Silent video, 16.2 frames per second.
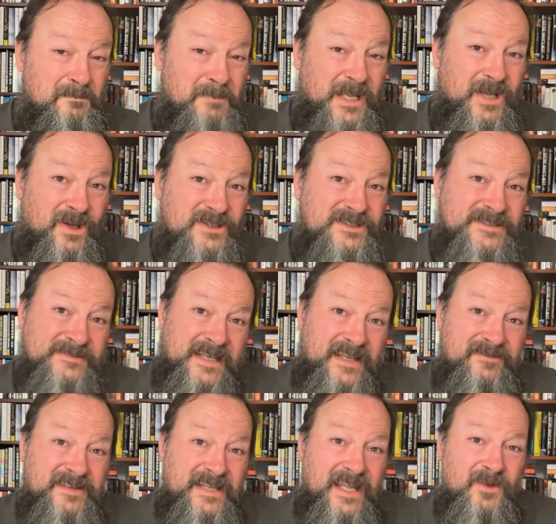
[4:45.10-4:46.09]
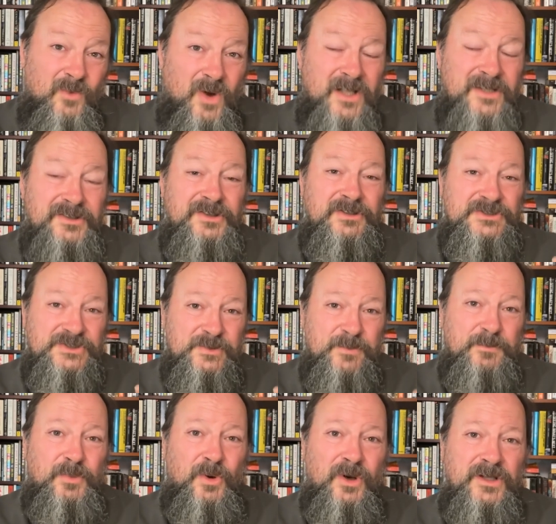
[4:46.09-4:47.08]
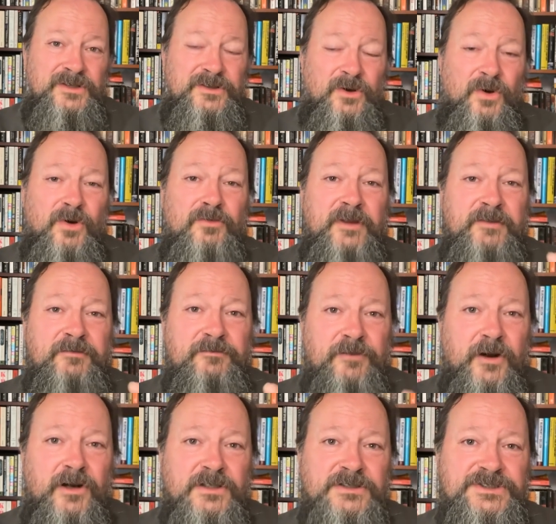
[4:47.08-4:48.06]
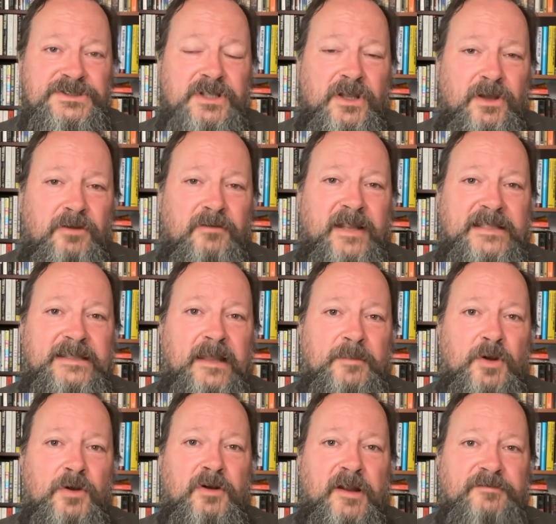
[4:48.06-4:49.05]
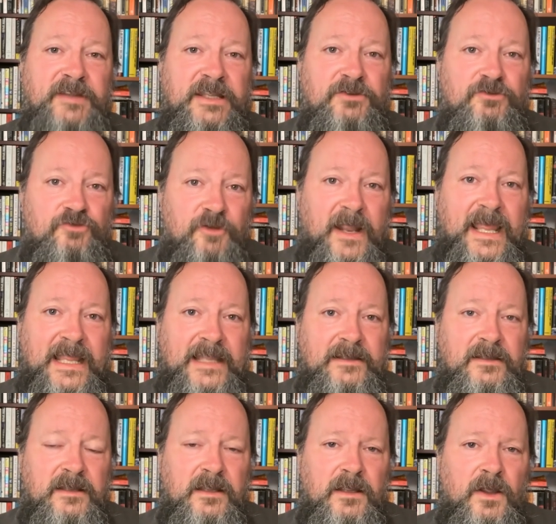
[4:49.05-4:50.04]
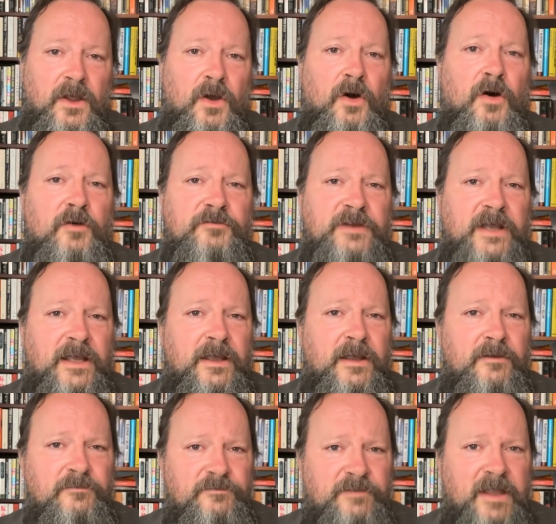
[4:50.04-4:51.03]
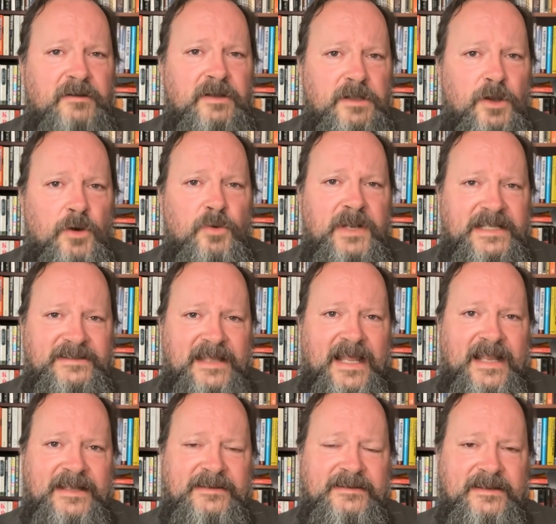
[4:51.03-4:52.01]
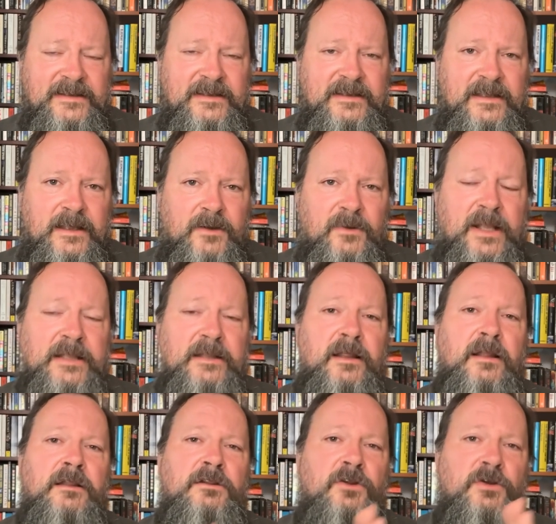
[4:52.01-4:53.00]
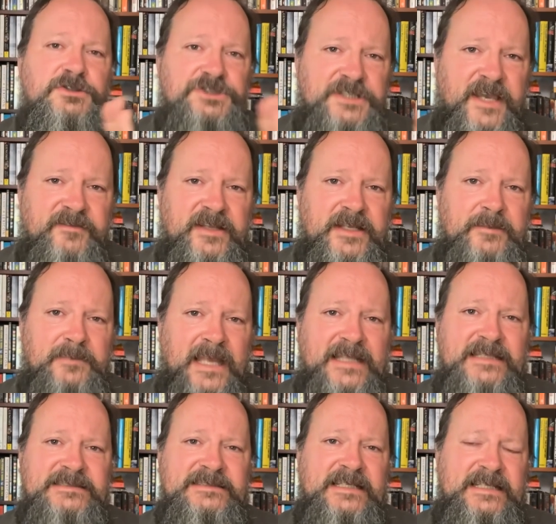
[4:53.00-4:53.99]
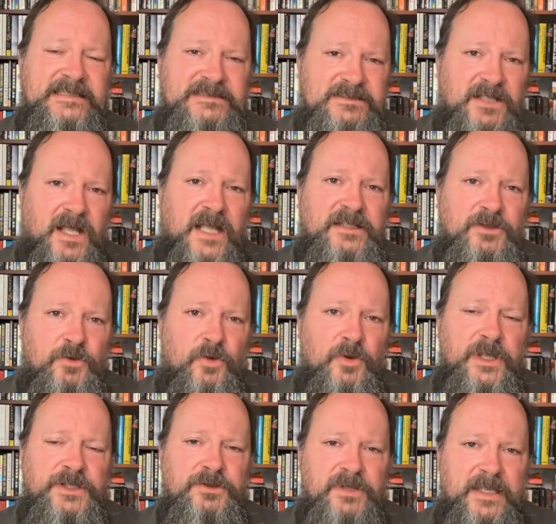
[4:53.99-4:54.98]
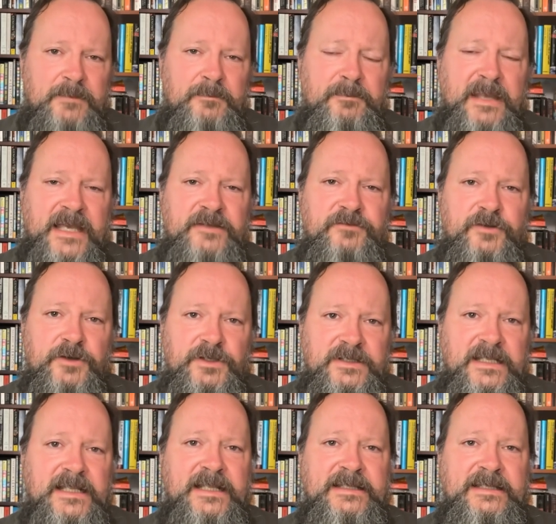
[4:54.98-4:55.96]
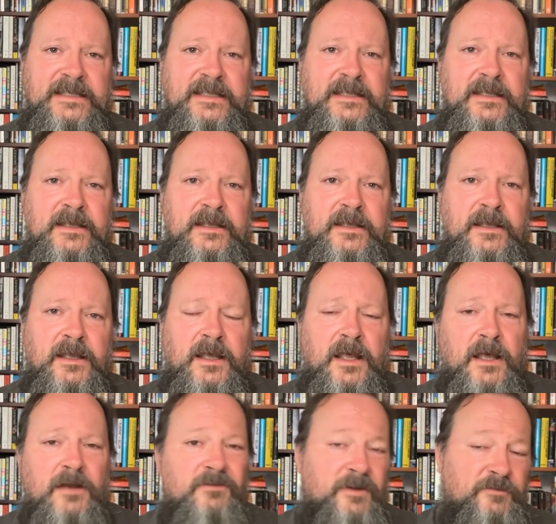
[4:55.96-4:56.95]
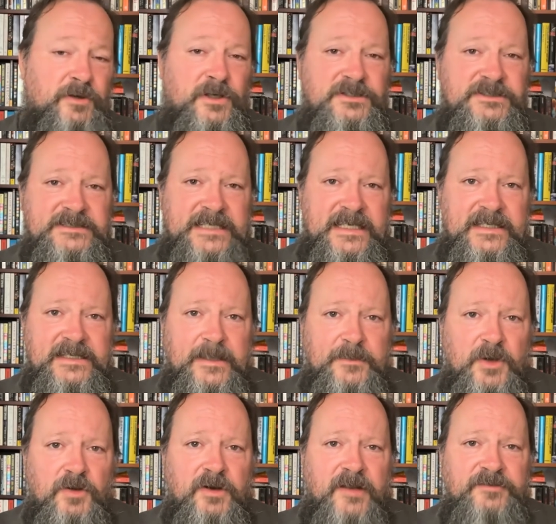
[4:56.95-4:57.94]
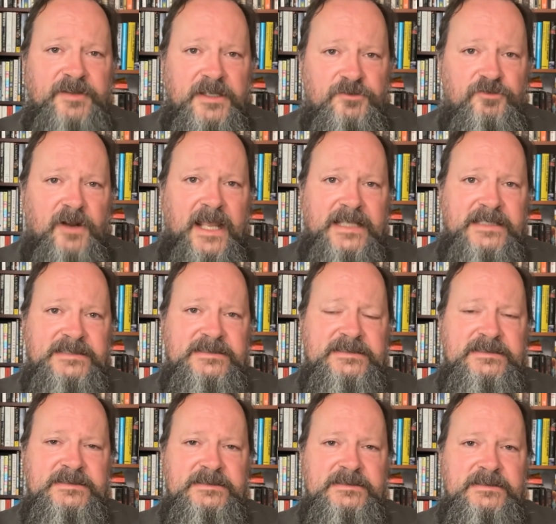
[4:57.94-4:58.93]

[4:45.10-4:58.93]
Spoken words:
Because if they want to support or reverse the current demographic trend of very low natality, well, longevity medicine is not going to impact fertility, reversing demographic trends.